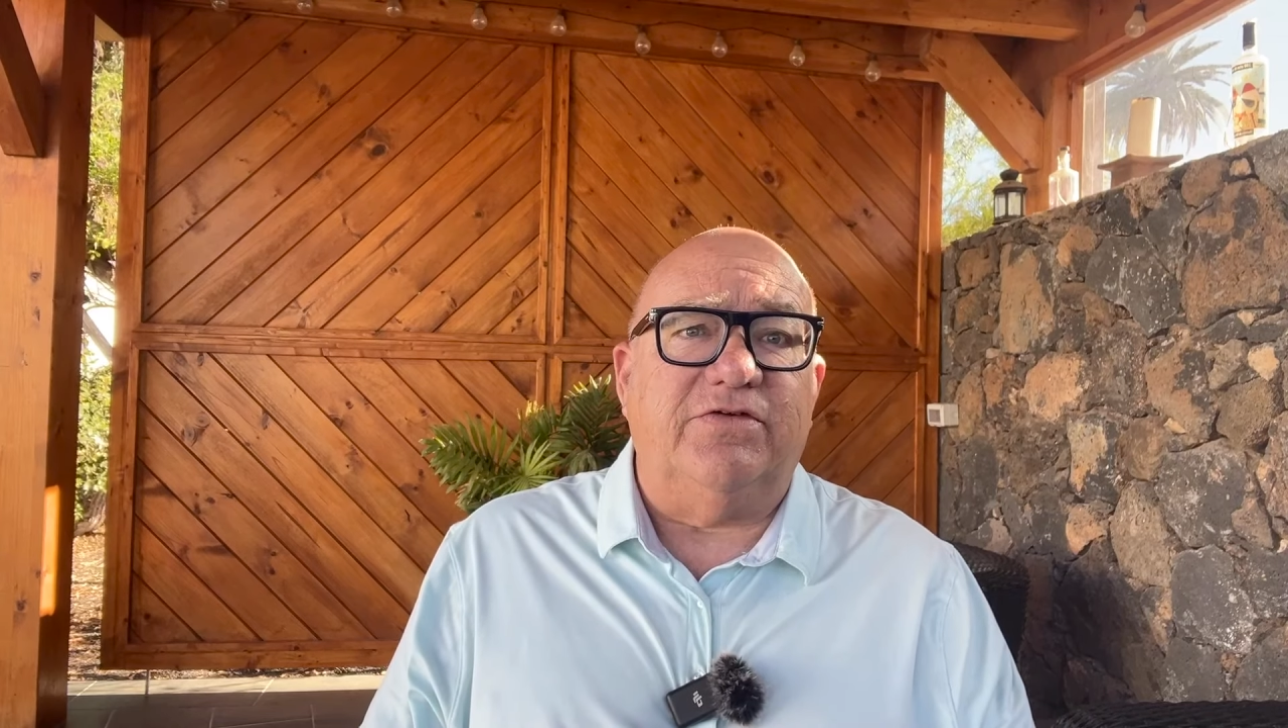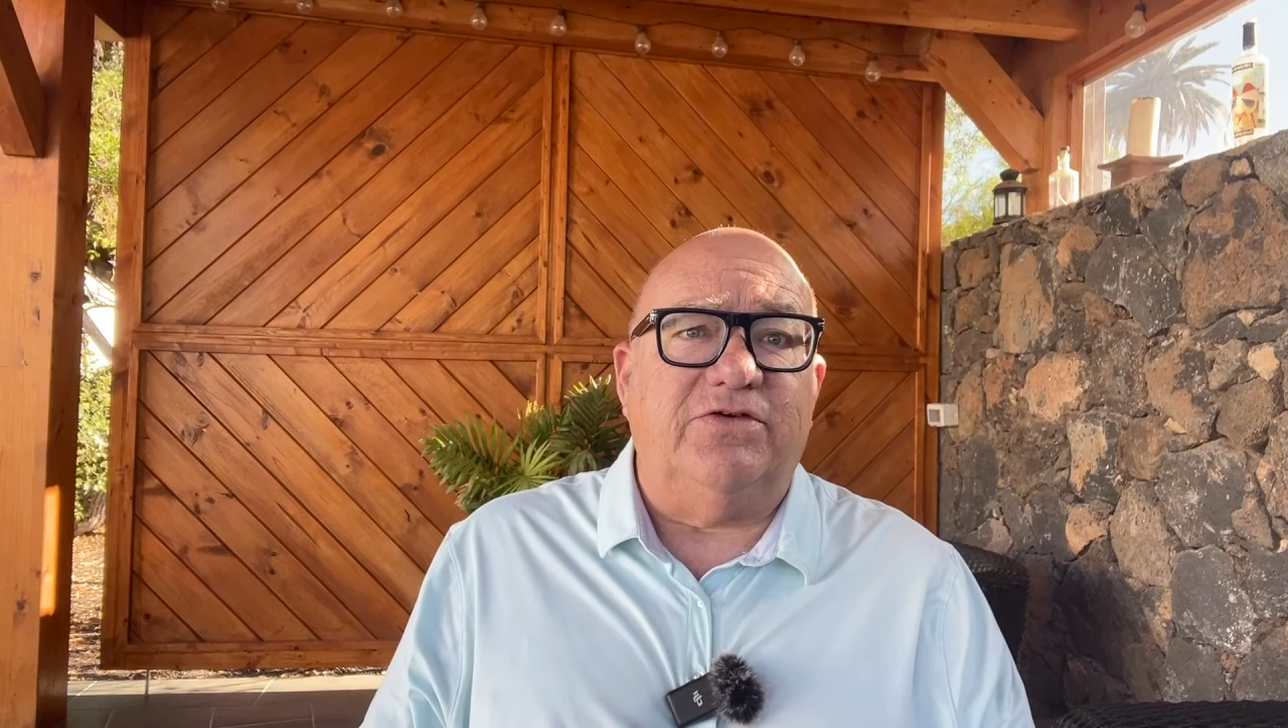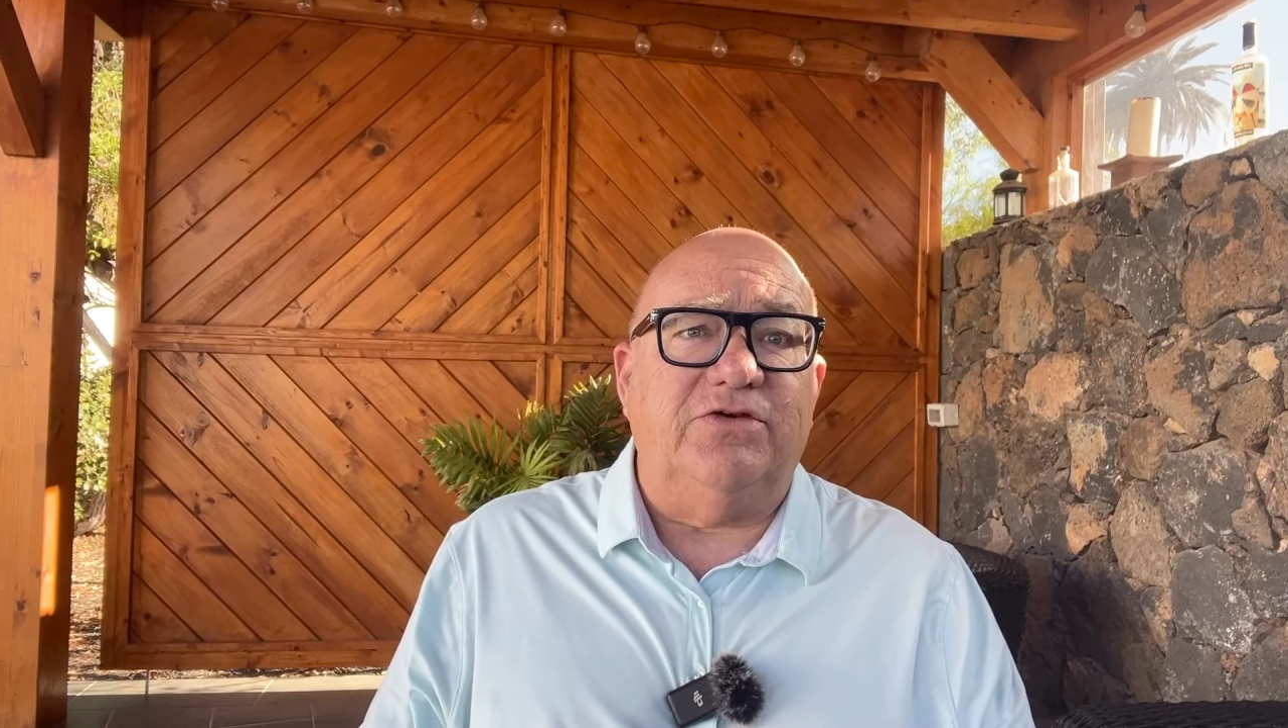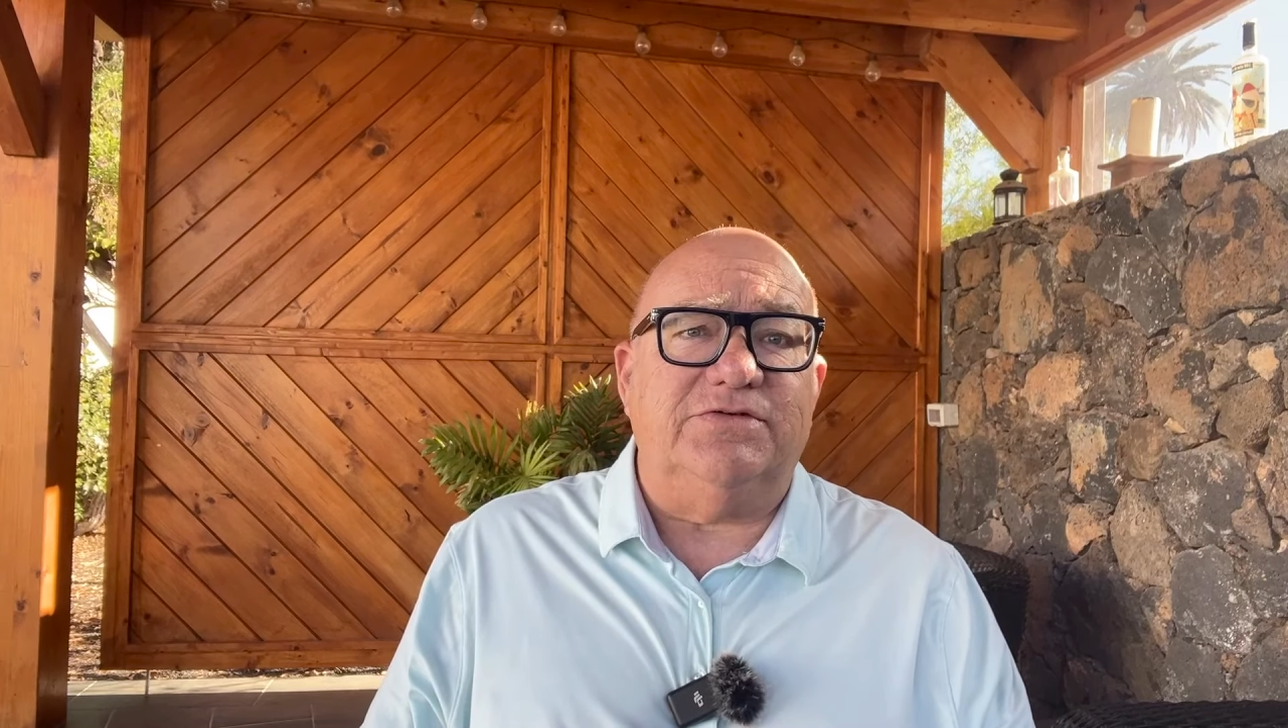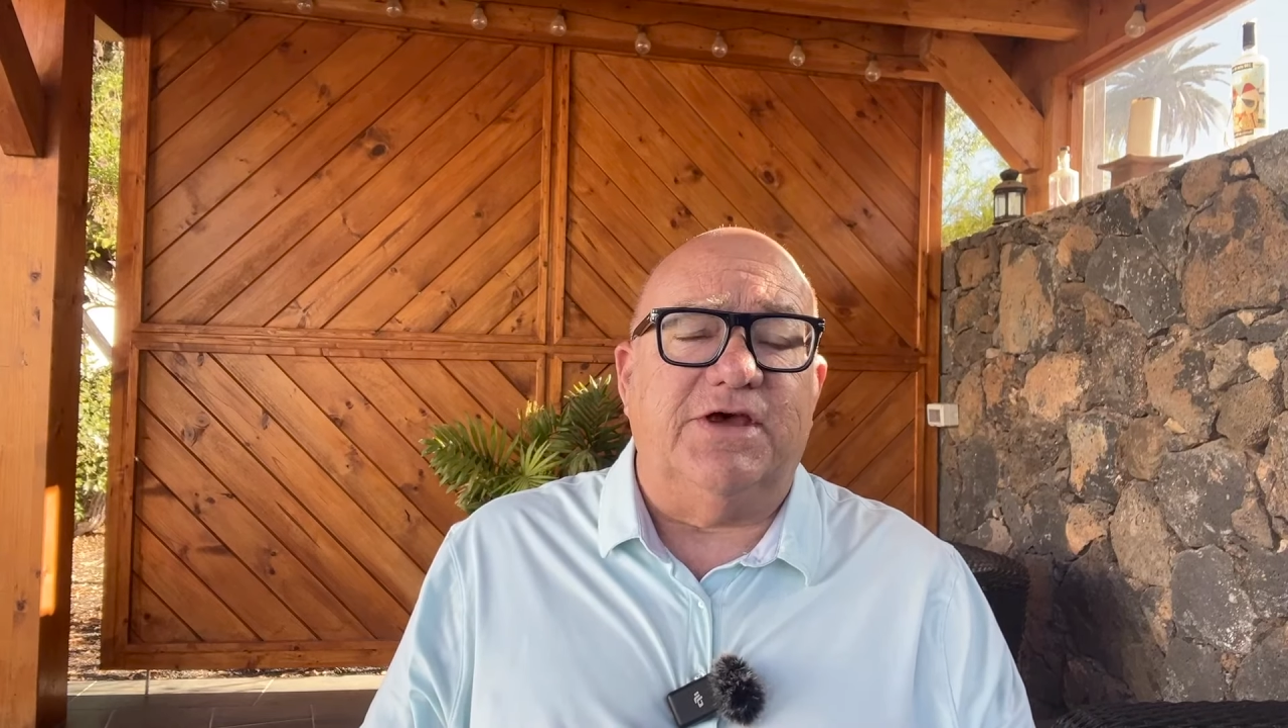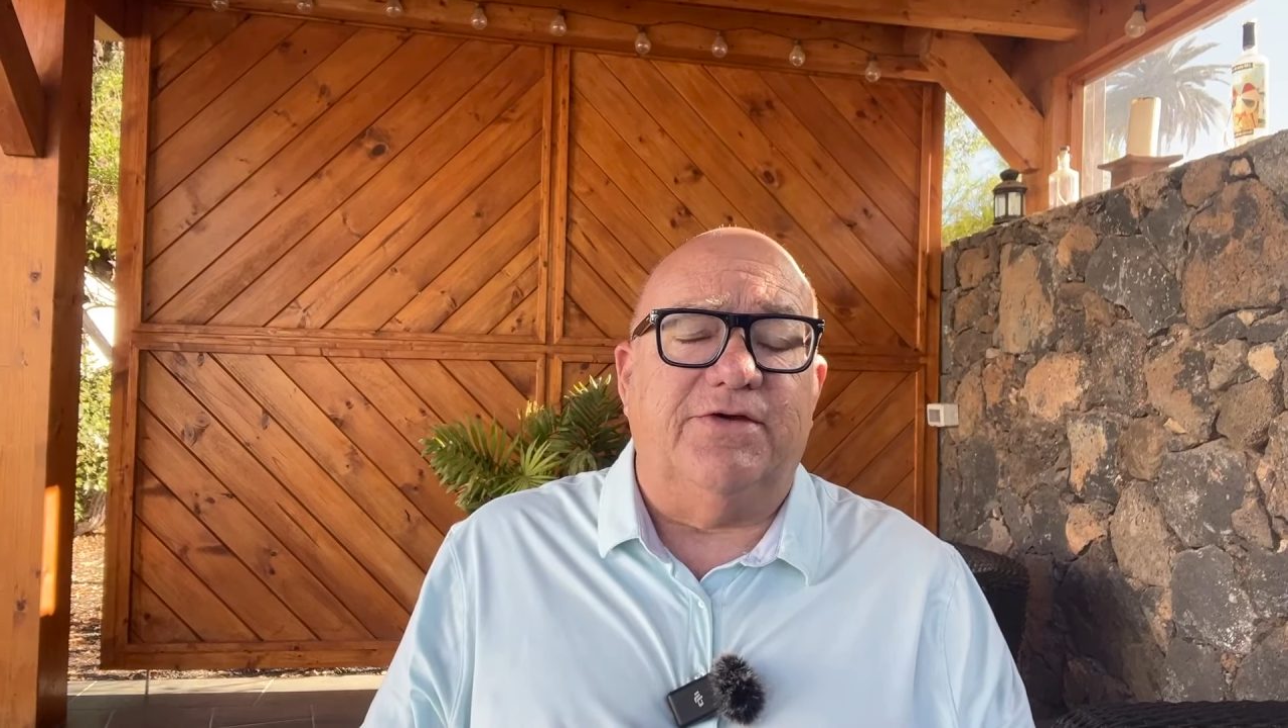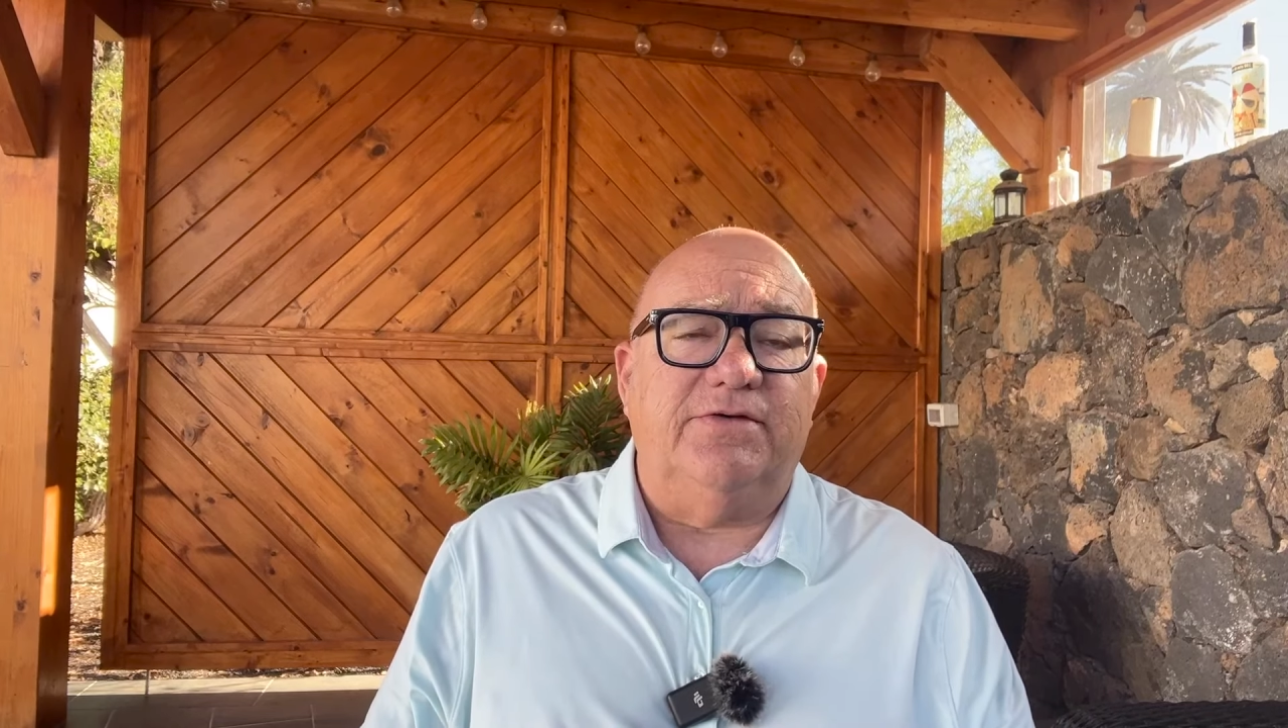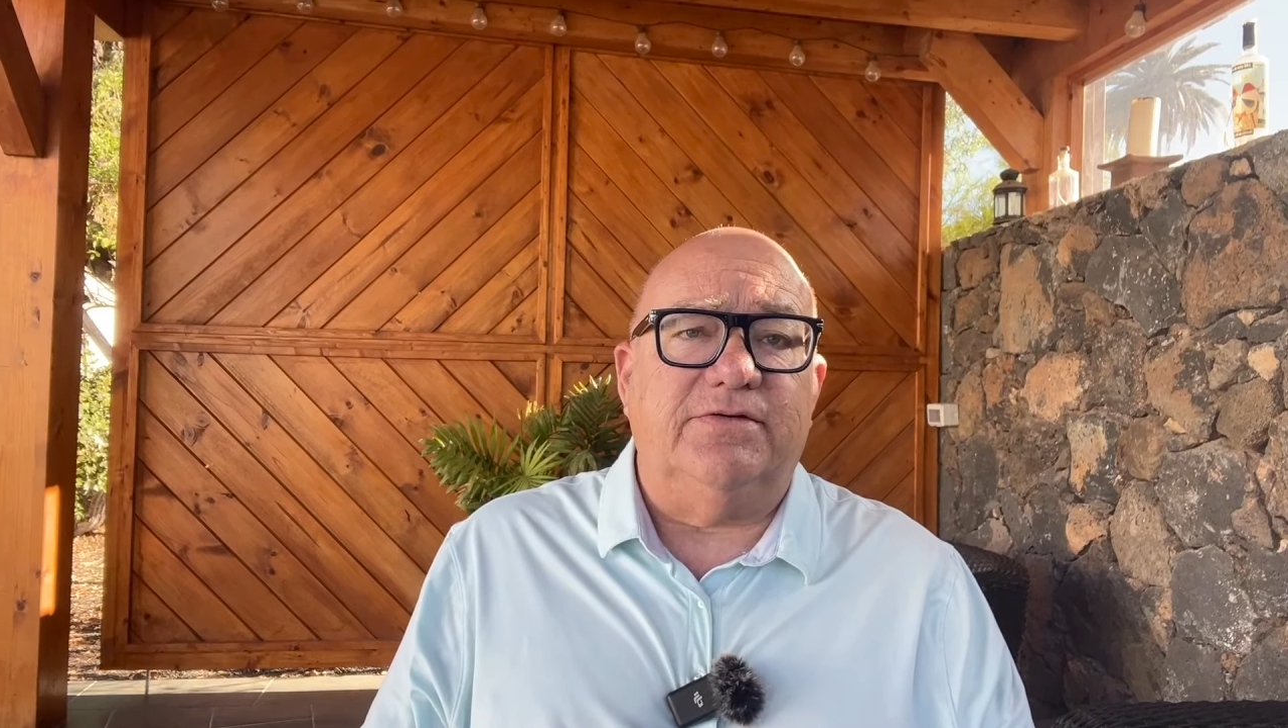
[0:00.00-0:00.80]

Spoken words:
do so.